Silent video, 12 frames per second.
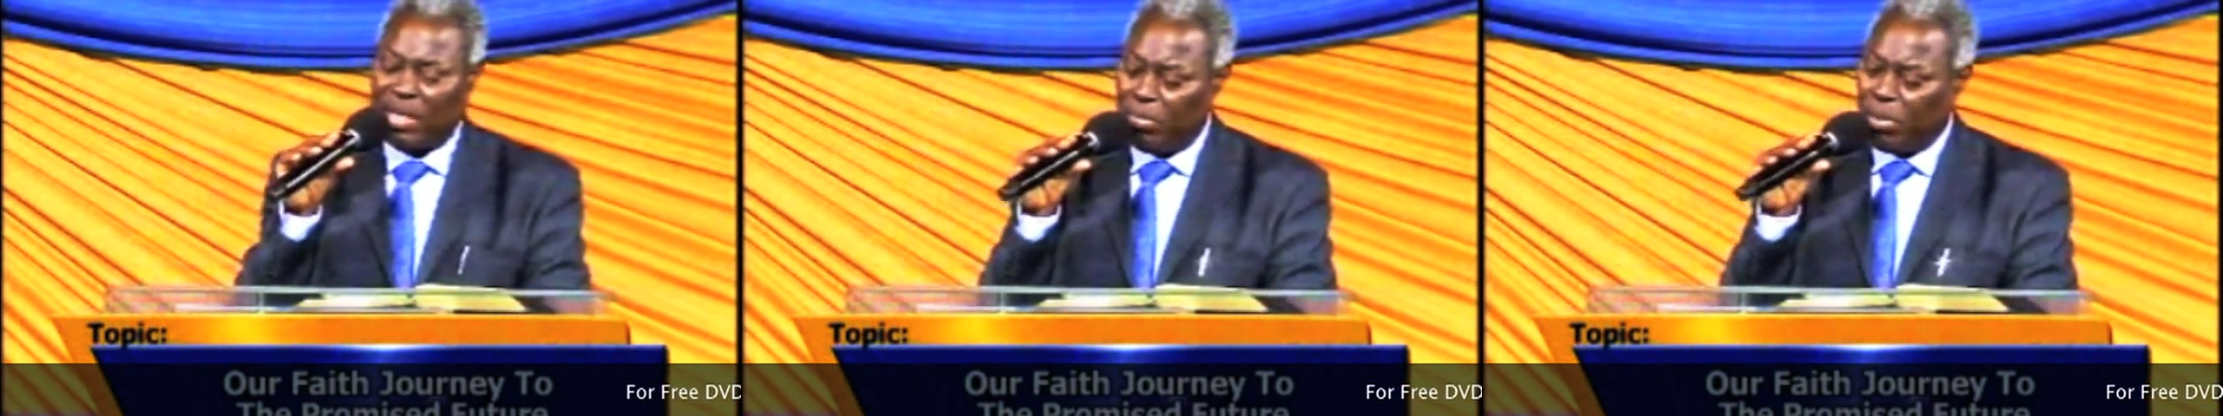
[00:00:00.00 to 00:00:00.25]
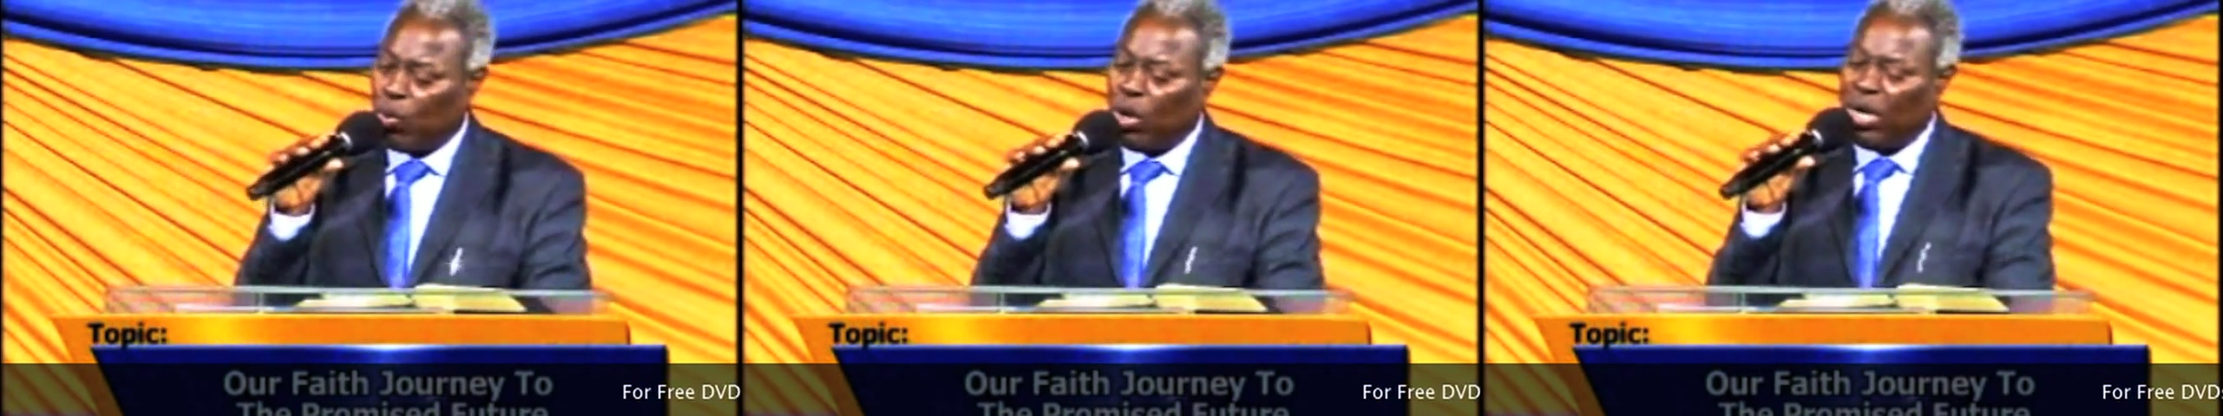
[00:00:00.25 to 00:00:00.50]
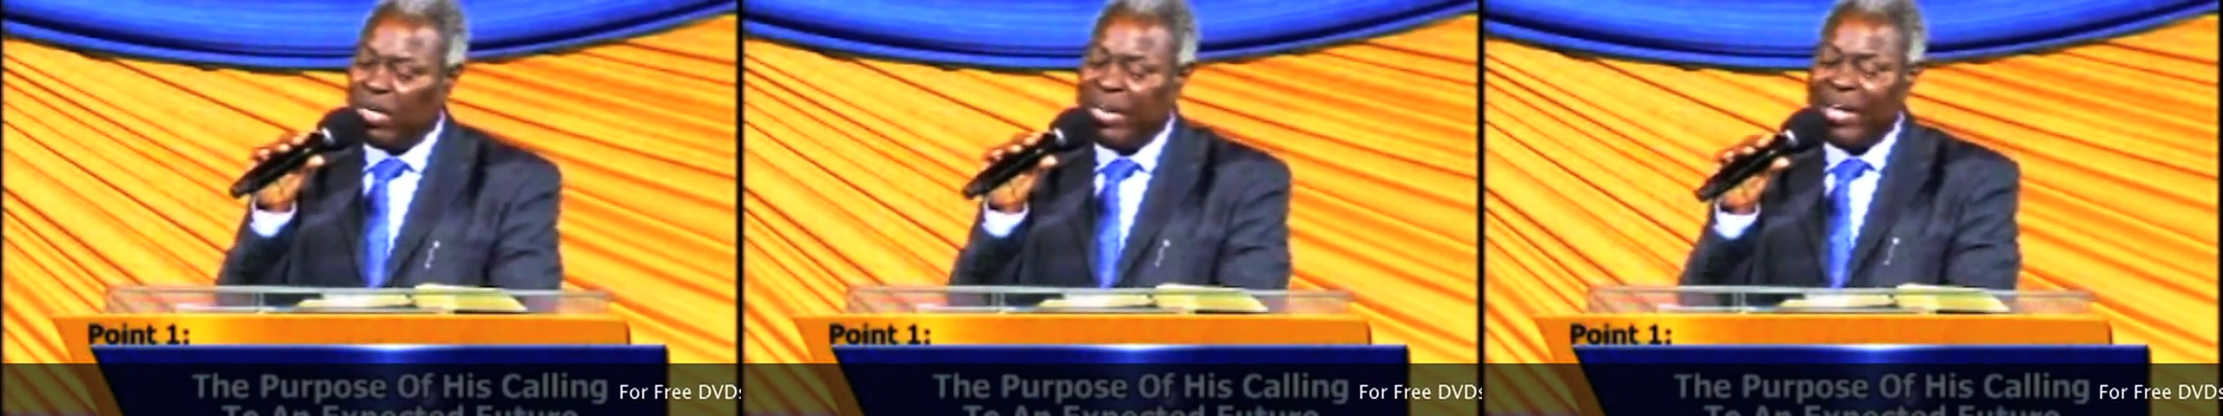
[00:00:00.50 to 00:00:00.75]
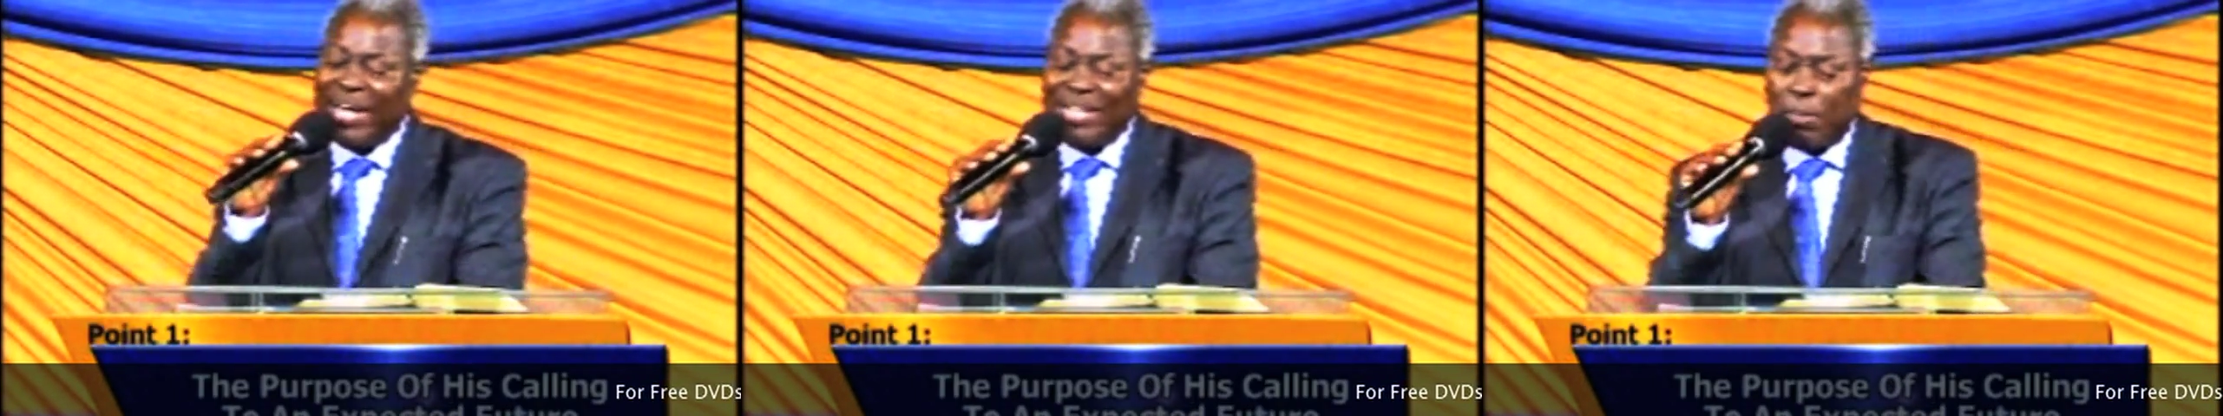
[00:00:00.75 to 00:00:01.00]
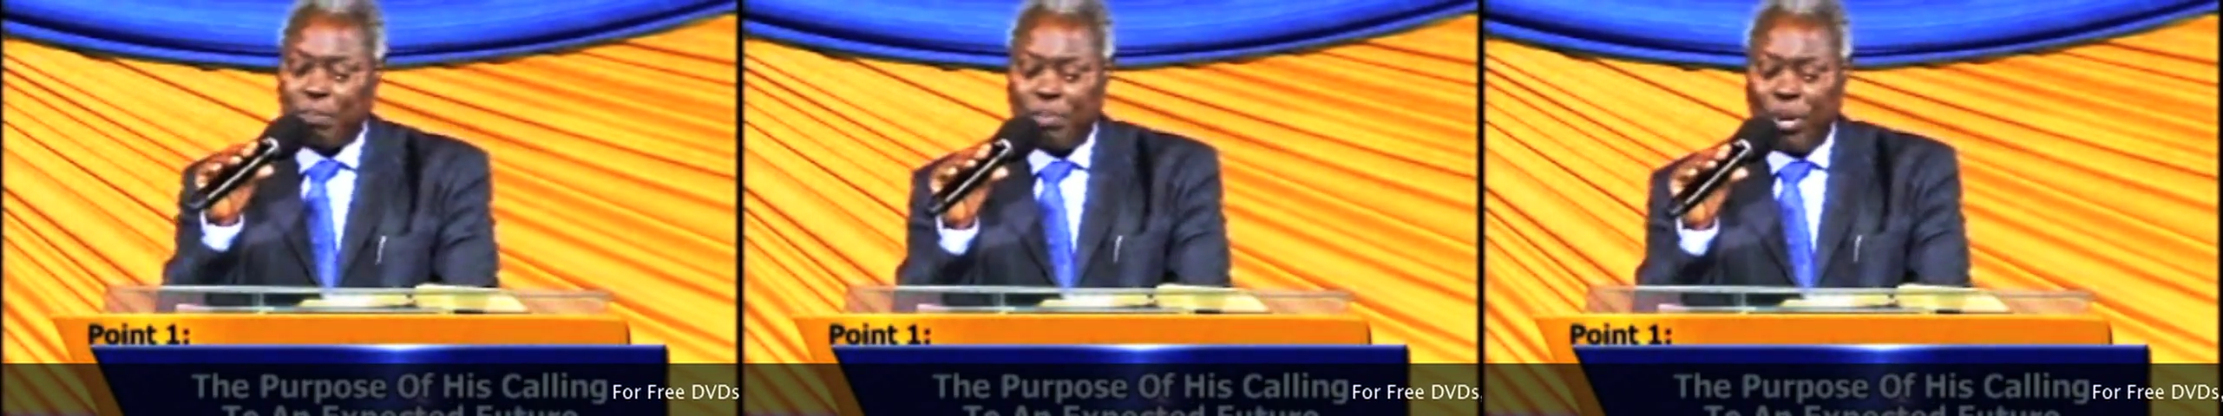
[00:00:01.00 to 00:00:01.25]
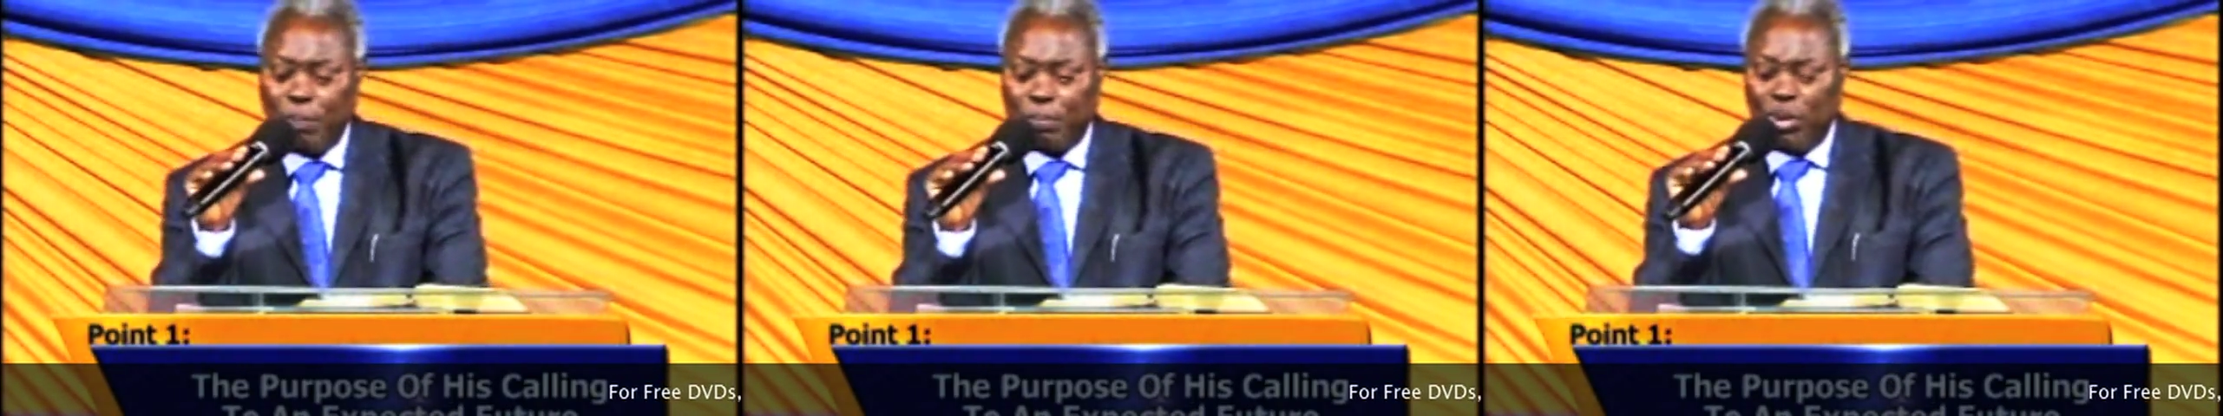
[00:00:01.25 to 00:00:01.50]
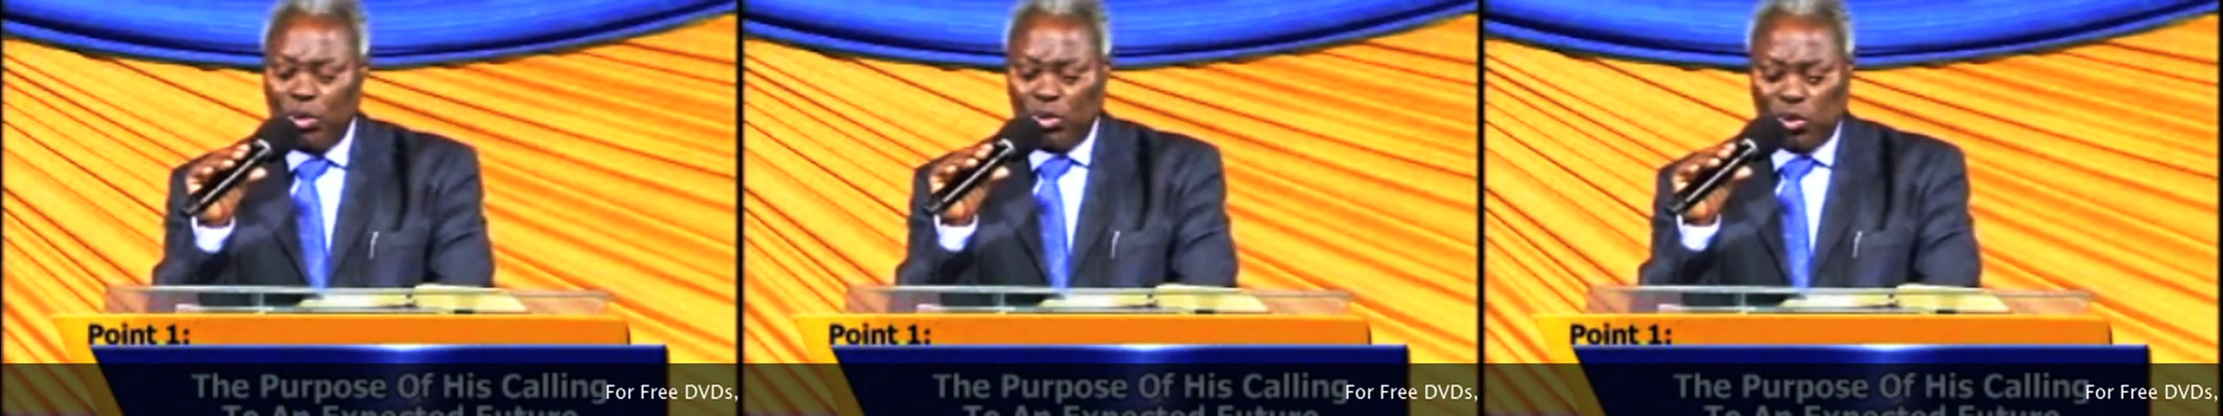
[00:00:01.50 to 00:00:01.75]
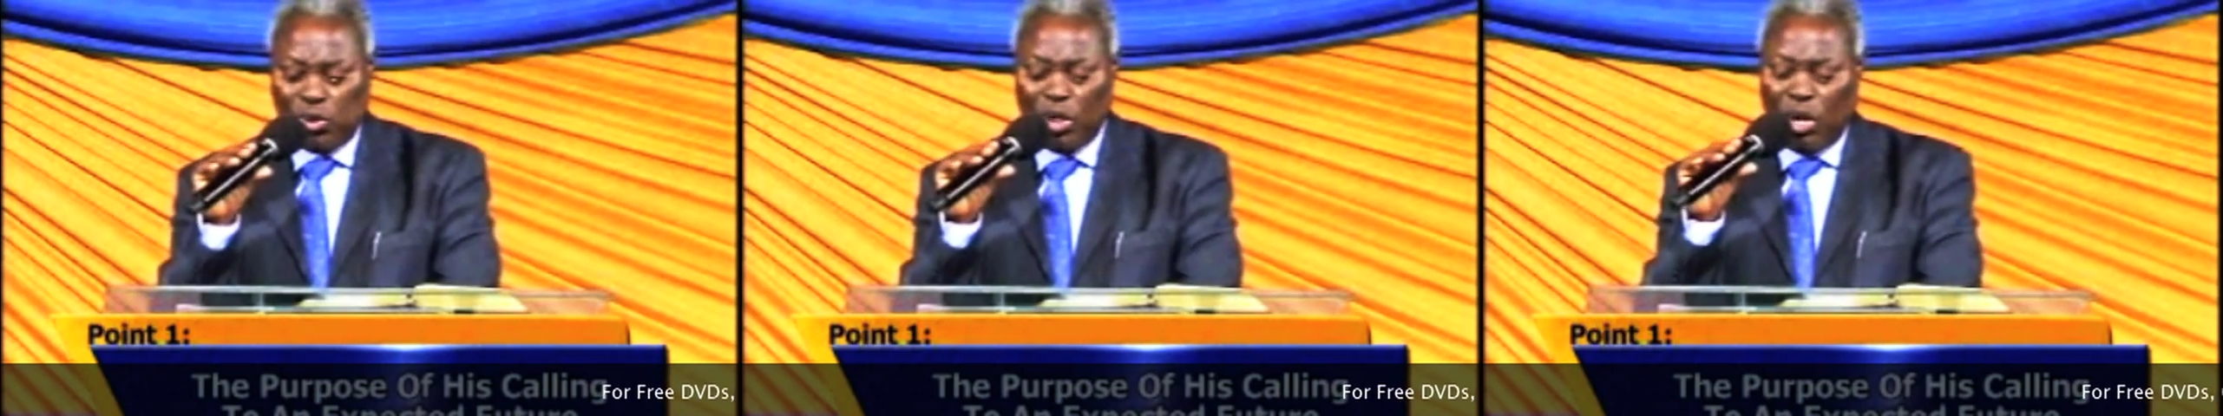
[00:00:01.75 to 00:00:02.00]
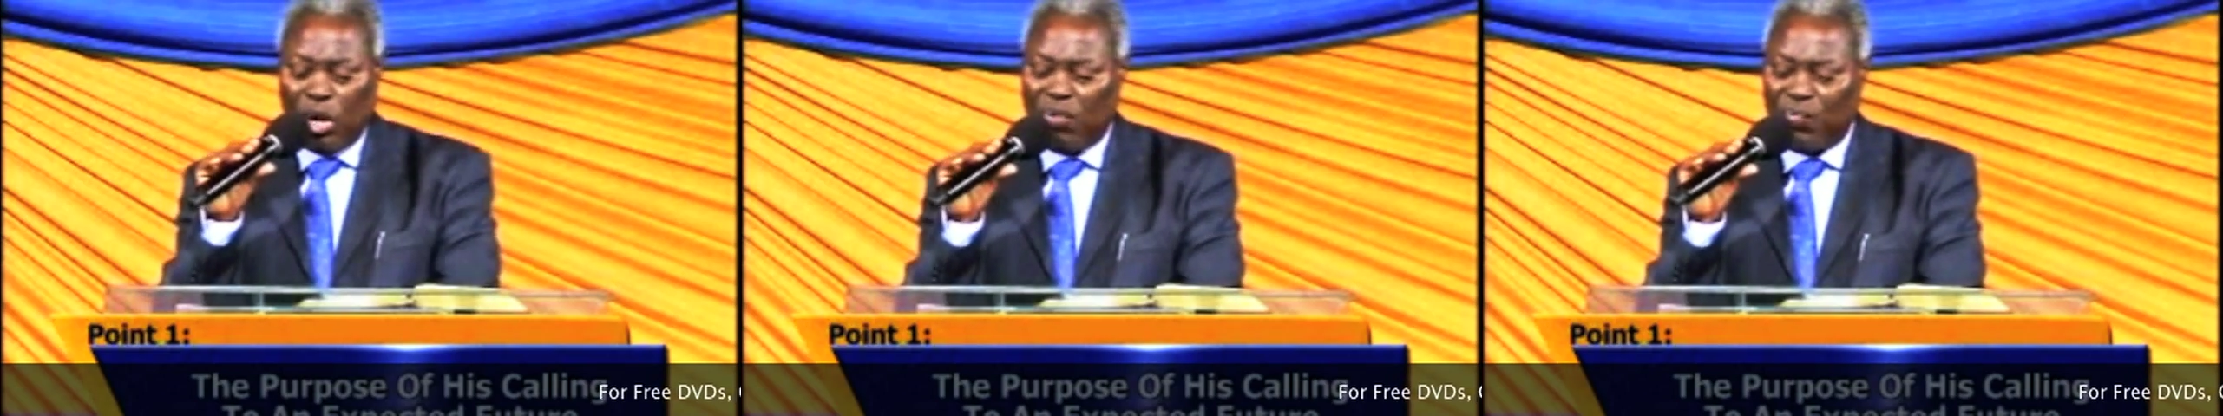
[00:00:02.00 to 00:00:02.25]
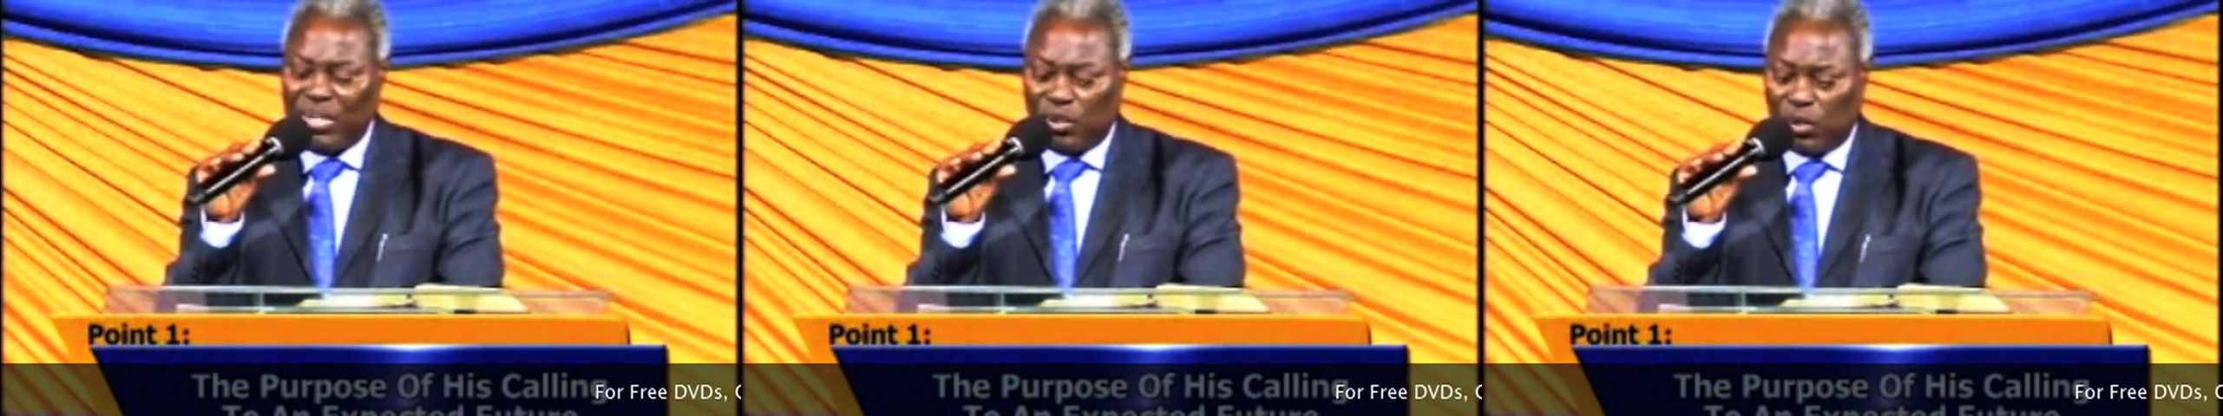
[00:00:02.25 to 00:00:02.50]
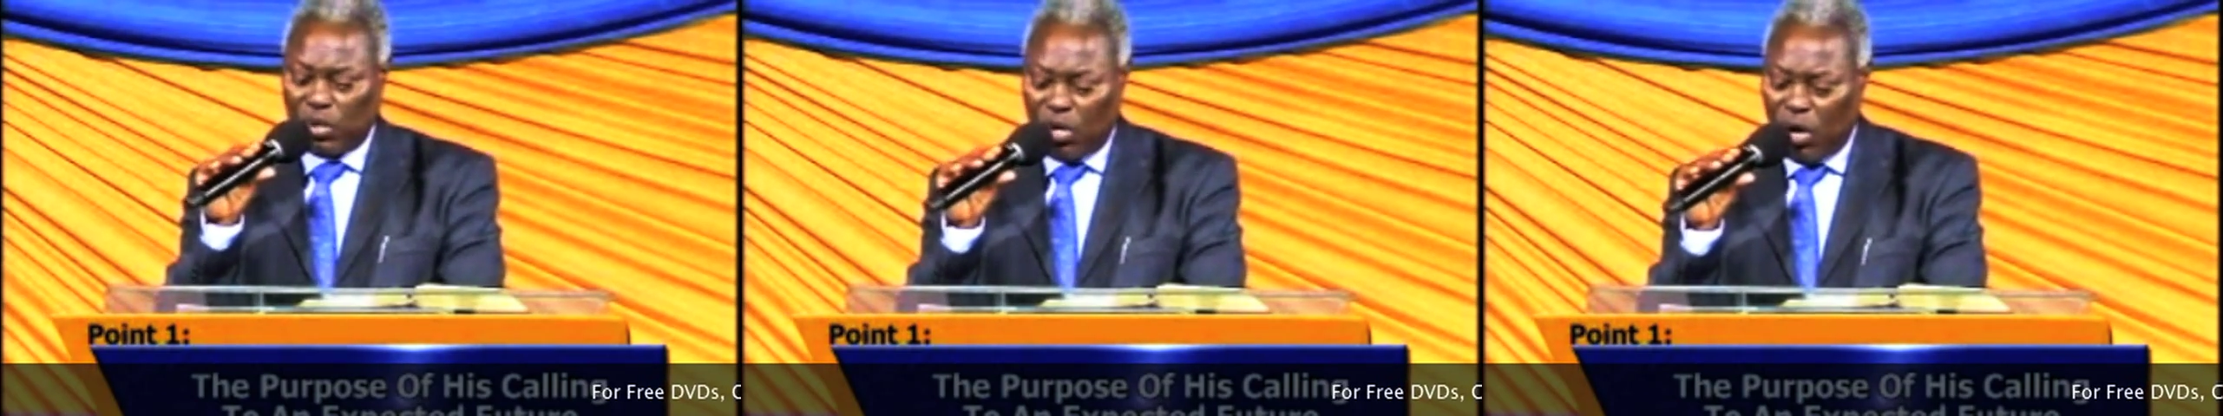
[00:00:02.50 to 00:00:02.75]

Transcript: Number one, the purpose of his